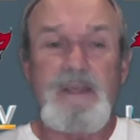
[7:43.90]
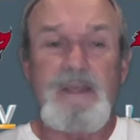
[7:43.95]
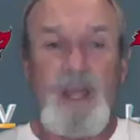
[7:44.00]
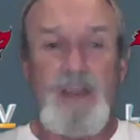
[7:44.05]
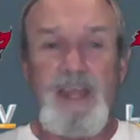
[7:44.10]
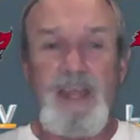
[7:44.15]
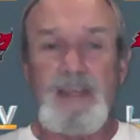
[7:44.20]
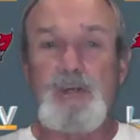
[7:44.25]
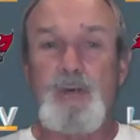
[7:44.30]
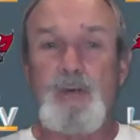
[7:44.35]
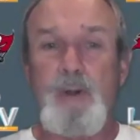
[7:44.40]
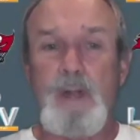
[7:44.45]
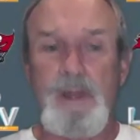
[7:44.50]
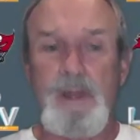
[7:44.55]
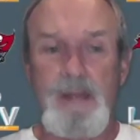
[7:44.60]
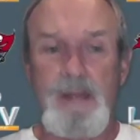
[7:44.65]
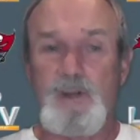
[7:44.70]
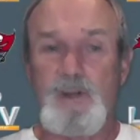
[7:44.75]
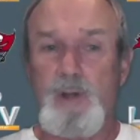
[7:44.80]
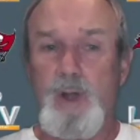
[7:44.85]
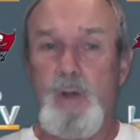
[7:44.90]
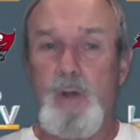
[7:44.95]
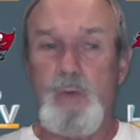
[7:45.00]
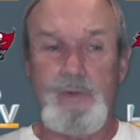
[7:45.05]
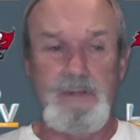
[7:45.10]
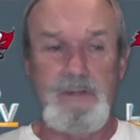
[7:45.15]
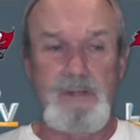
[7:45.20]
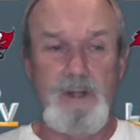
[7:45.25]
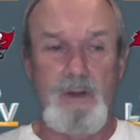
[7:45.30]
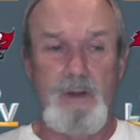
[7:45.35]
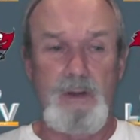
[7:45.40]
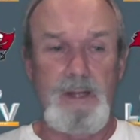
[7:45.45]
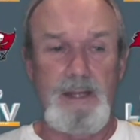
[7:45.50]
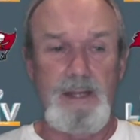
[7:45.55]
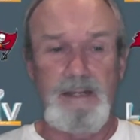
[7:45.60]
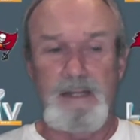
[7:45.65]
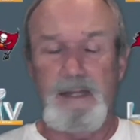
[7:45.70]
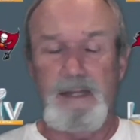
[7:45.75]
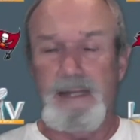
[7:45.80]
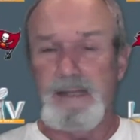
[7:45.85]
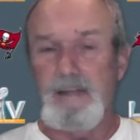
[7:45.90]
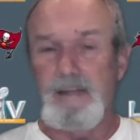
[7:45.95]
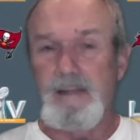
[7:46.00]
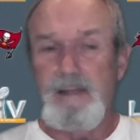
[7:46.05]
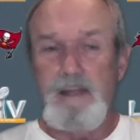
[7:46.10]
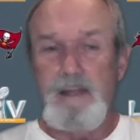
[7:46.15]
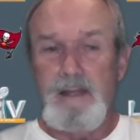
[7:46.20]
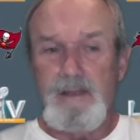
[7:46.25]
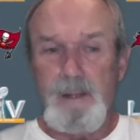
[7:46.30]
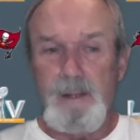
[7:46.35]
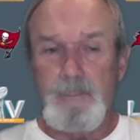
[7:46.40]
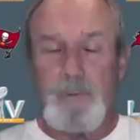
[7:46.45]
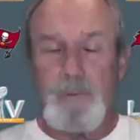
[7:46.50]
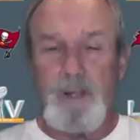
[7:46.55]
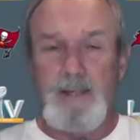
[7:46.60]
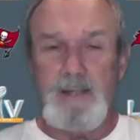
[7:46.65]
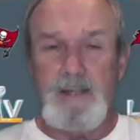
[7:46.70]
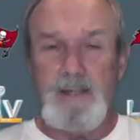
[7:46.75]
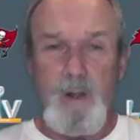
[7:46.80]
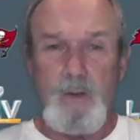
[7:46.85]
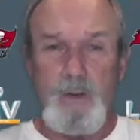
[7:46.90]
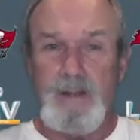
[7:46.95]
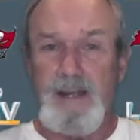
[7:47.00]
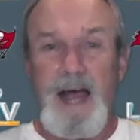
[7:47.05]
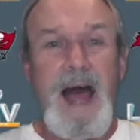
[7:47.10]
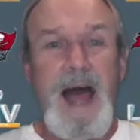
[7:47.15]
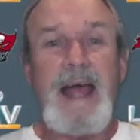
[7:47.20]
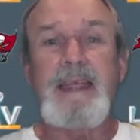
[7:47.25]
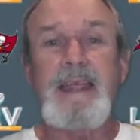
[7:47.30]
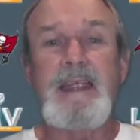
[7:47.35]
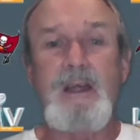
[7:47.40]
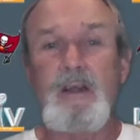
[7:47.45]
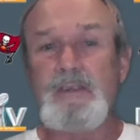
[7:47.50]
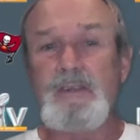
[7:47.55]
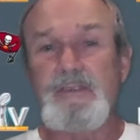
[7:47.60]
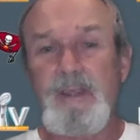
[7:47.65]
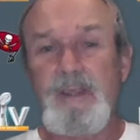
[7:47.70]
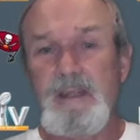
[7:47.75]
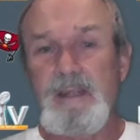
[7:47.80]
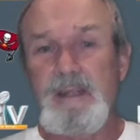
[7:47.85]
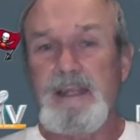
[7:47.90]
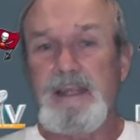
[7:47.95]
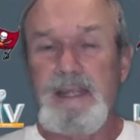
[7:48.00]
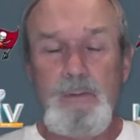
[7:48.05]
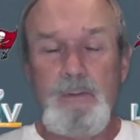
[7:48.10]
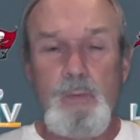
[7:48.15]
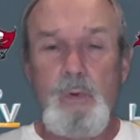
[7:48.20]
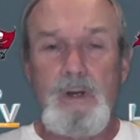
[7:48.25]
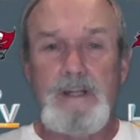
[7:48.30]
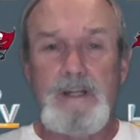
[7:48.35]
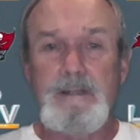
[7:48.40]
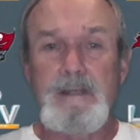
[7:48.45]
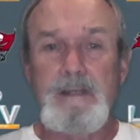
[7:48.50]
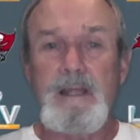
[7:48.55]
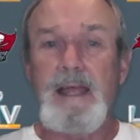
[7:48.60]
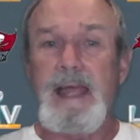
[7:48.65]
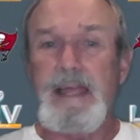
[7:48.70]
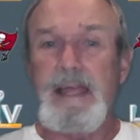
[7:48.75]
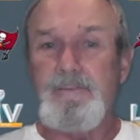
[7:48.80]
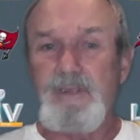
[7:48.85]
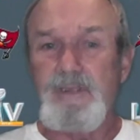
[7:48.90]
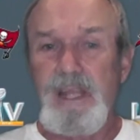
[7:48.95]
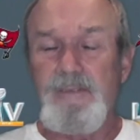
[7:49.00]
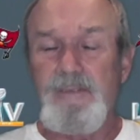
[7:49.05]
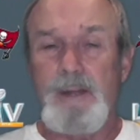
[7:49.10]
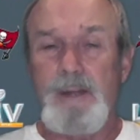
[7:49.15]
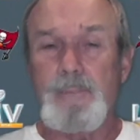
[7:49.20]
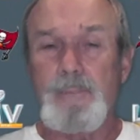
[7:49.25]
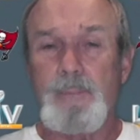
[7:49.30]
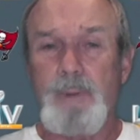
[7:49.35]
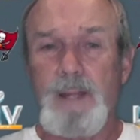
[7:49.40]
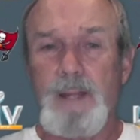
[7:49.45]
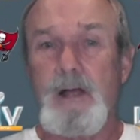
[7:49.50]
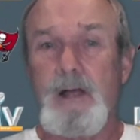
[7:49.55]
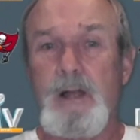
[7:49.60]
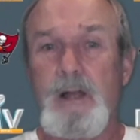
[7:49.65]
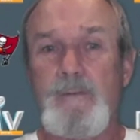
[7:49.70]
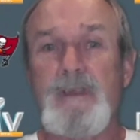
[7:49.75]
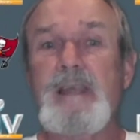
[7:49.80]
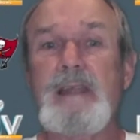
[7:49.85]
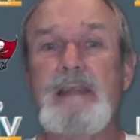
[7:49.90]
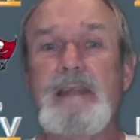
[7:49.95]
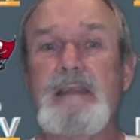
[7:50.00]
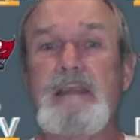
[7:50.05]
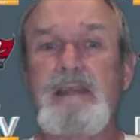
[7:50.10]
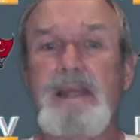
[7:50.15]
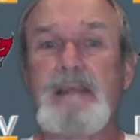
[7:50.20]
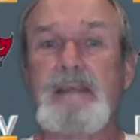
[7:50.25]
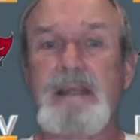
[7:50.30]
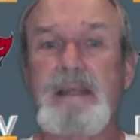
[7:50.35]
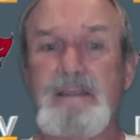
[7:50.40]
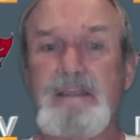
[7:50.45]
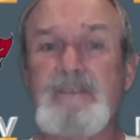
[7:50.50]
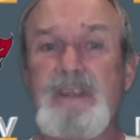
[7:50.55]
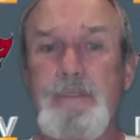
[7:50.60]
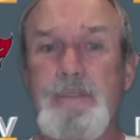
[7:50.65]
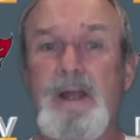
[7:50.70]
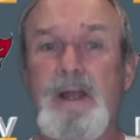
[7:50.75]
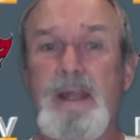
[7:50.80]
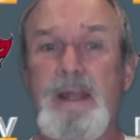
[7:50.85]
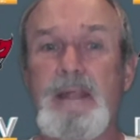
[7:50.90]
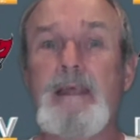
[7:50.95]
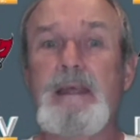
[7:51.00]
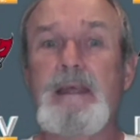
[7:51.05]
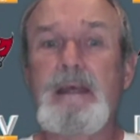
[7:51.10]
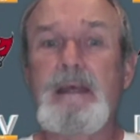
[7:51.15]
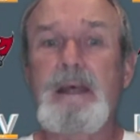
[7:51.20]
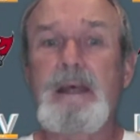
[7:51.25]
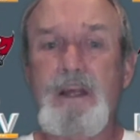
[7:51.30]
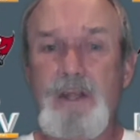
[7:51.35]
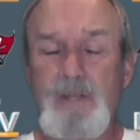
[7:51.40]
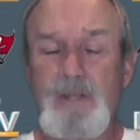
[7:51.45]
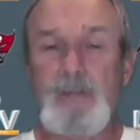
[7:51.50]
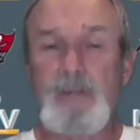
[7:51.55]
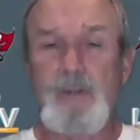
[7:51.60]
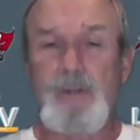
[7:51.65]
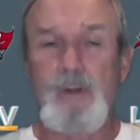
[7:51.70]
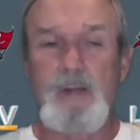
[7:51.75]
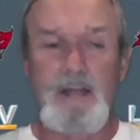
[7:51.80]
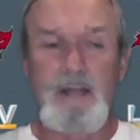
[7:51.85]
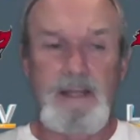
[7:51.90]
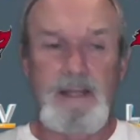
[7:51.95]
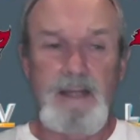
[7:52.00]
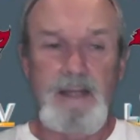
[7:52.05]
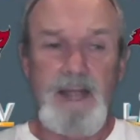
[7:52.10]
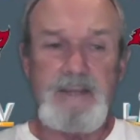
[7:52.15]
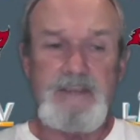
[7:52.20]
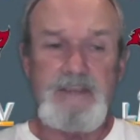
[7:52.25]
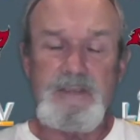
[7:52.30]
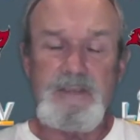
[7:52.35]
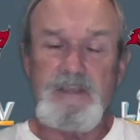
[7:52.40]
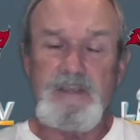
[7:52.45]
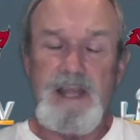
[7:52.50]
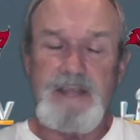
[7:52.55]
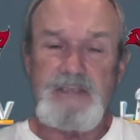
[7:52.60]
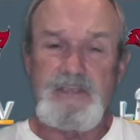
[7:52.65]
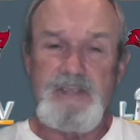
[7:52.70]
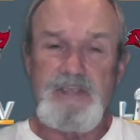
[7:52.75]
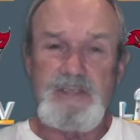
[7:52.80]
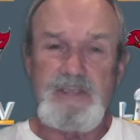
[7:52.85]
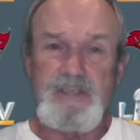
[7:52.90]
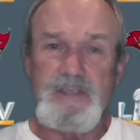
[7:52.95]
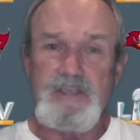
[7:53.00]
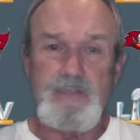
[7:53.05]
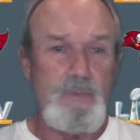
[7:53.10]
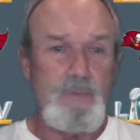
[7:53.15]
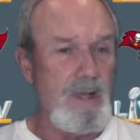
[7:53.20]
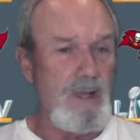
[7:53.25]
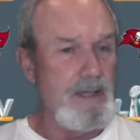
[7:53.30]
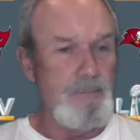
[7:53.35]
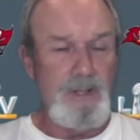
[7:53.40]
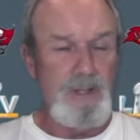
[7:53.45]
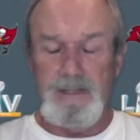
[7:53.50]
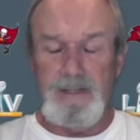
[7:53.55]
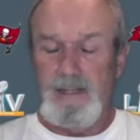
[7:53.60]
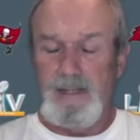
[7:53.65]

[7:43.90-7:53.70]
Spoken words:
that have grown, you know, in the play call. And I guarantee you he wouldn't have given up the play call if he didn't think that somebody could do it. And that's just his way. But